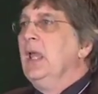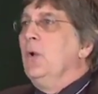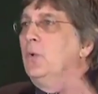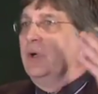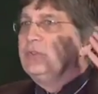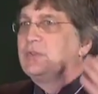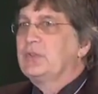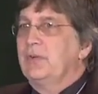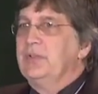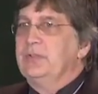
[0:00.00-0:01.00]
We're a
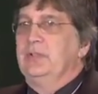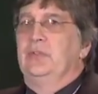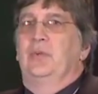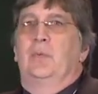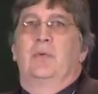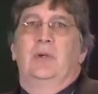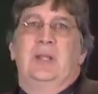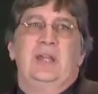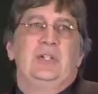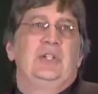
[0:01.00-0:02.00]
service industry where
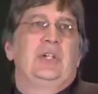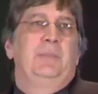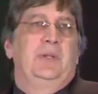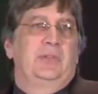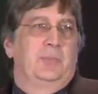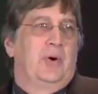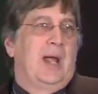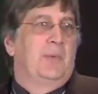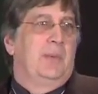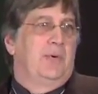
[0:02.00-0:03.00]
relationship is the
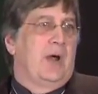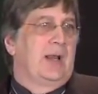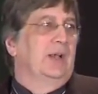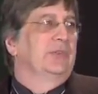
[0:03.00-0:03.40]
primary product.